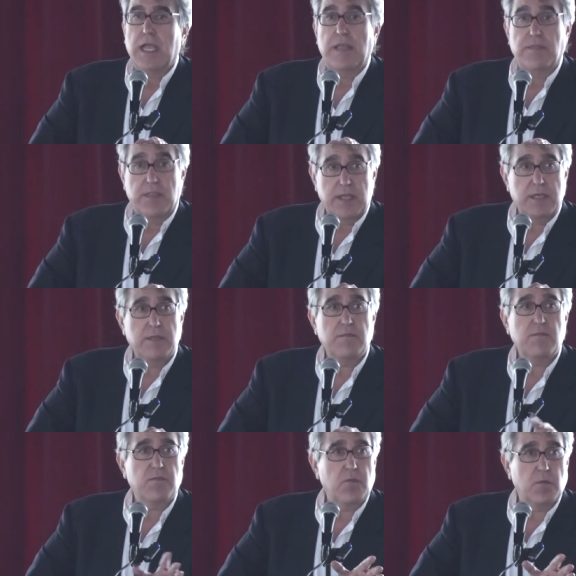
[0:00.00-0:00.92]
and
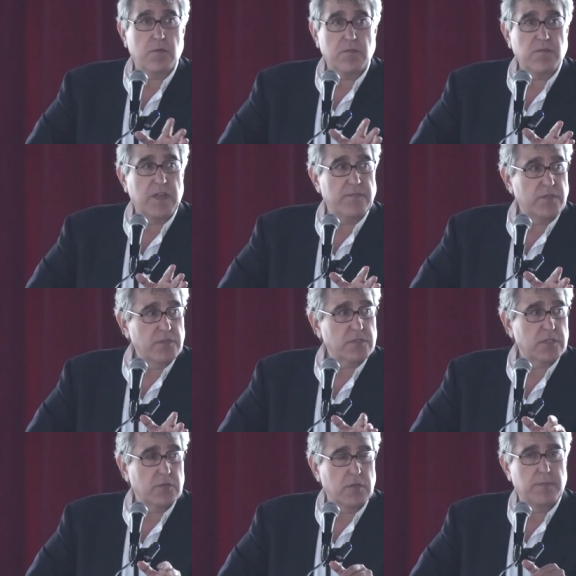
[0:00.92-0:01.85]
then four or five
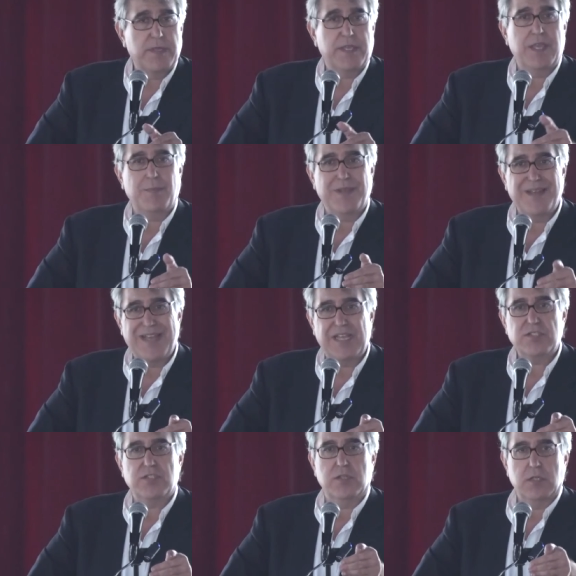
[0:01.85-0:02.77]
years ago, it became a
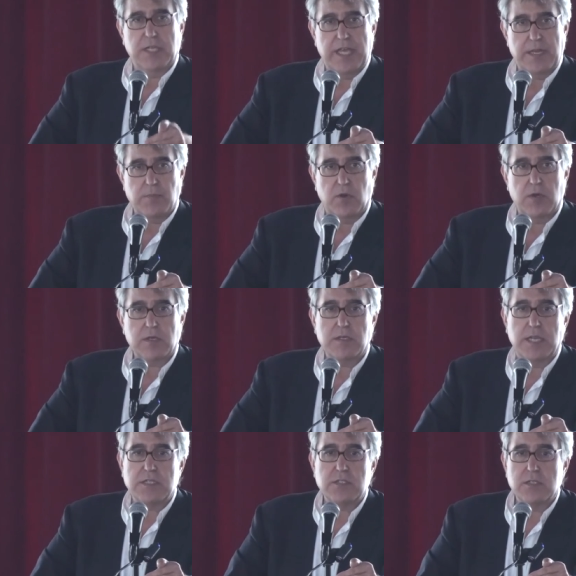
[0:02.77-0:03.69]
national landmark.
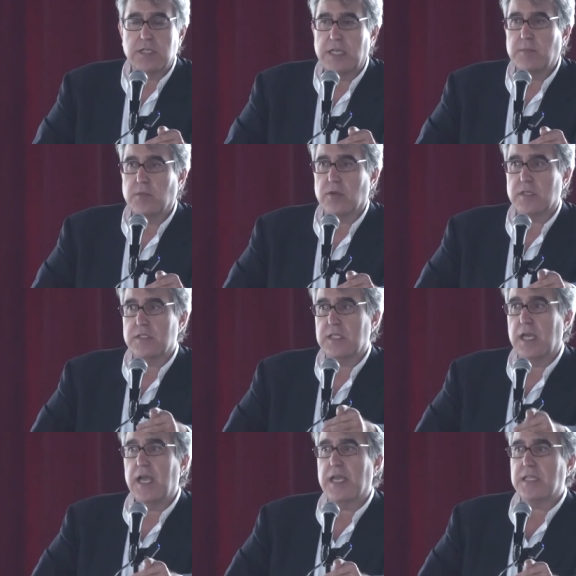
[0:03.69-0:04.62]
National landmark is
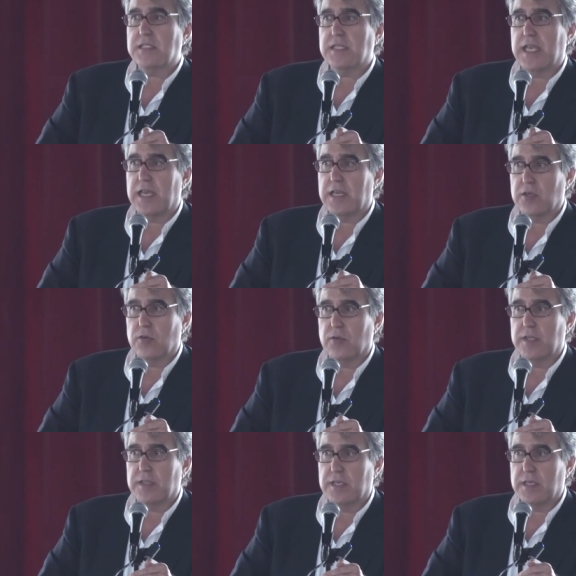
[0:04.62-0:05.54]
the highest
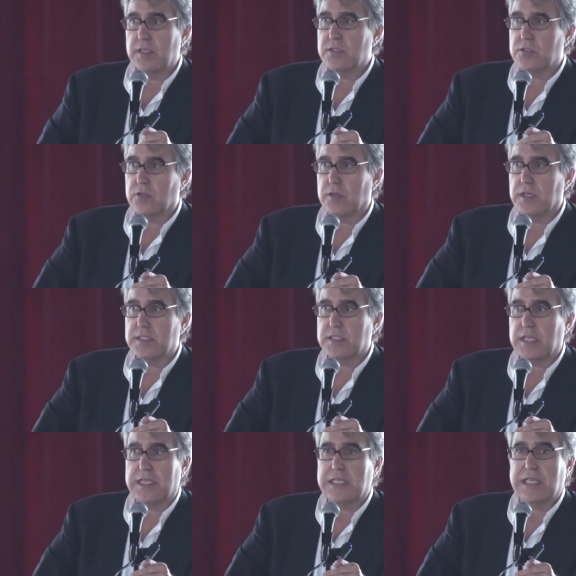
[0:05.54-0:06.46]
category that a historic
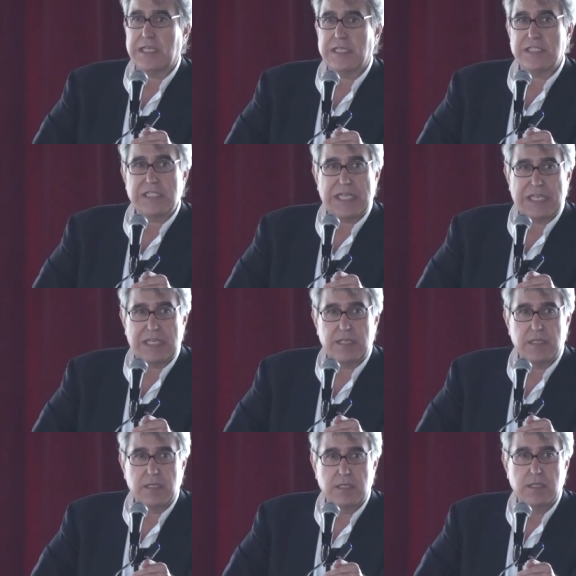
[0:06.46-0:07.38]
site can
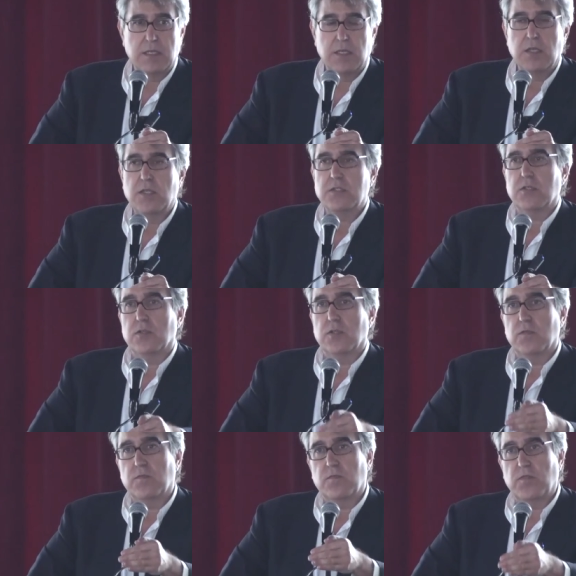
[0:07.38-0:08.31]
attain. So
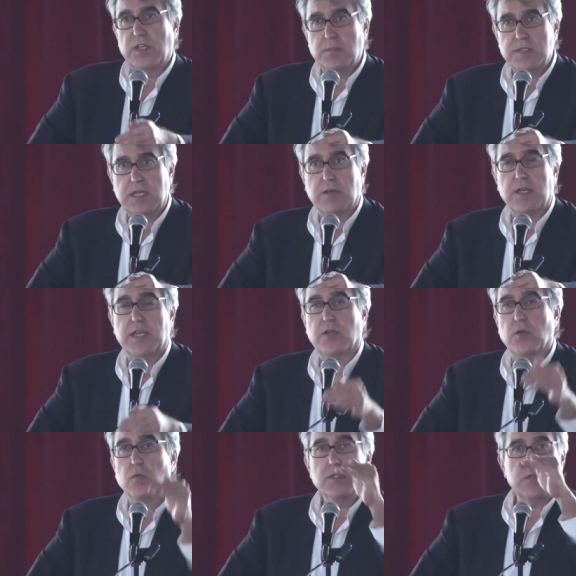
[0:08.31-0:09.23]
the Freedom Tower
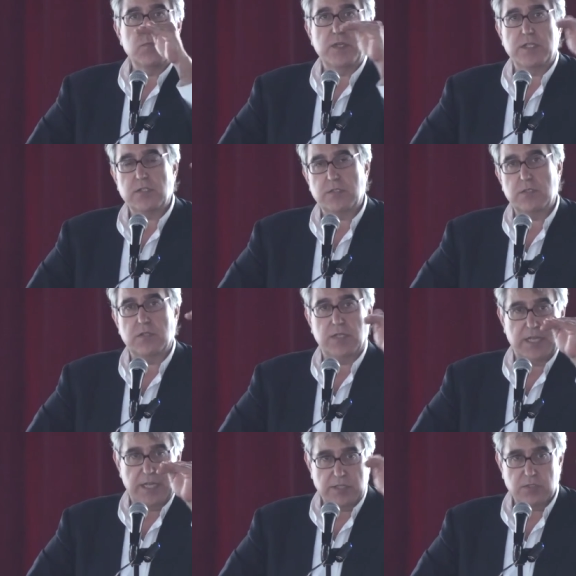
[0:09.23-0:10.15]
had only reached to
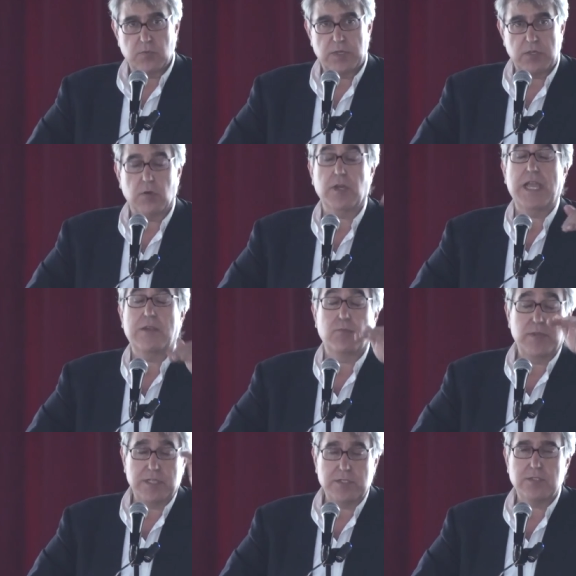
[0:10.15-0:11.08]
the national, Re- or
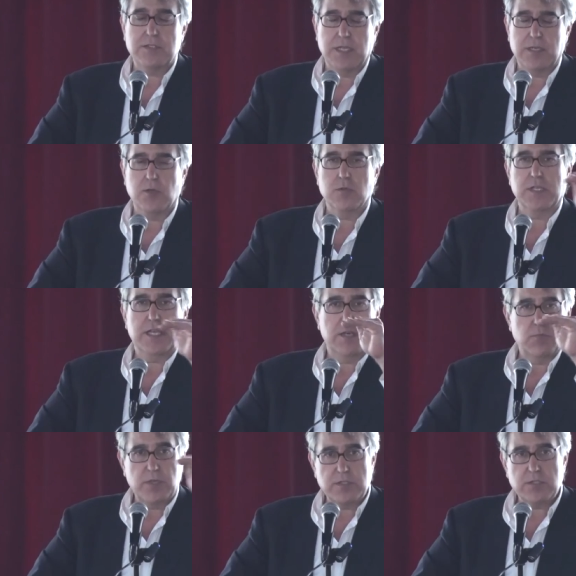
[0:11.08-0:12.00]
had reached, not only,
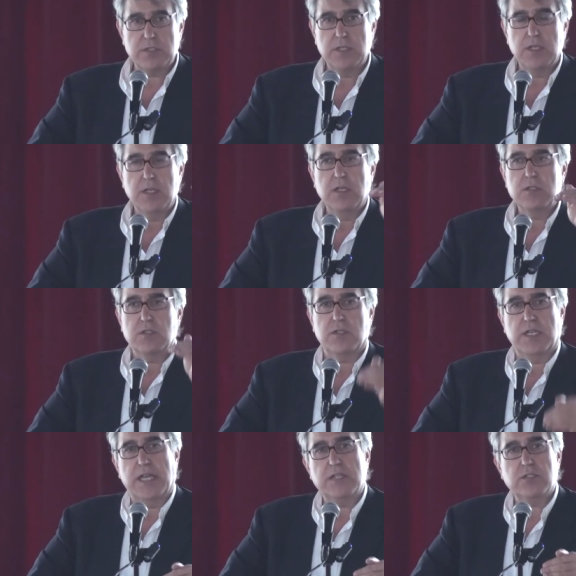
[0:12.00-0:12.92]
had reached to
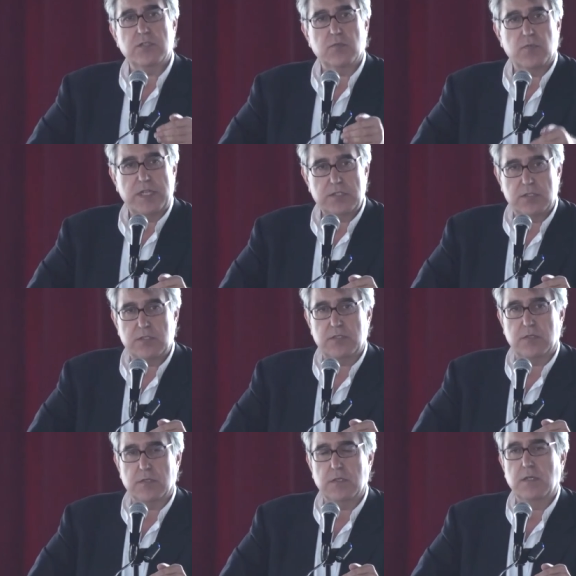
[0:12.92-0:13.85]
the National
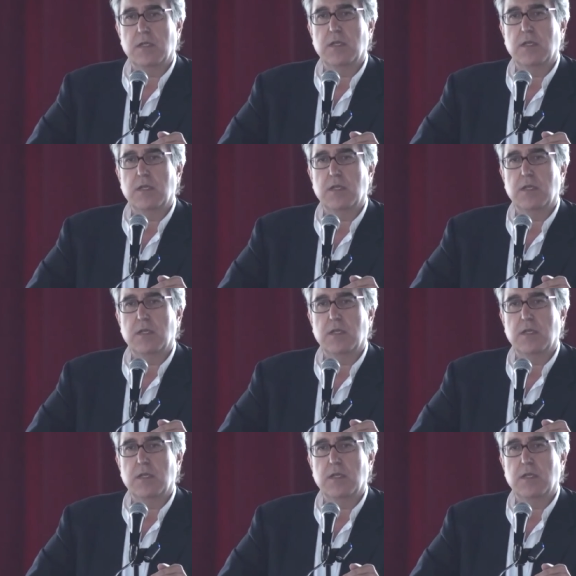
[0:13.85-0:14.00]
Register.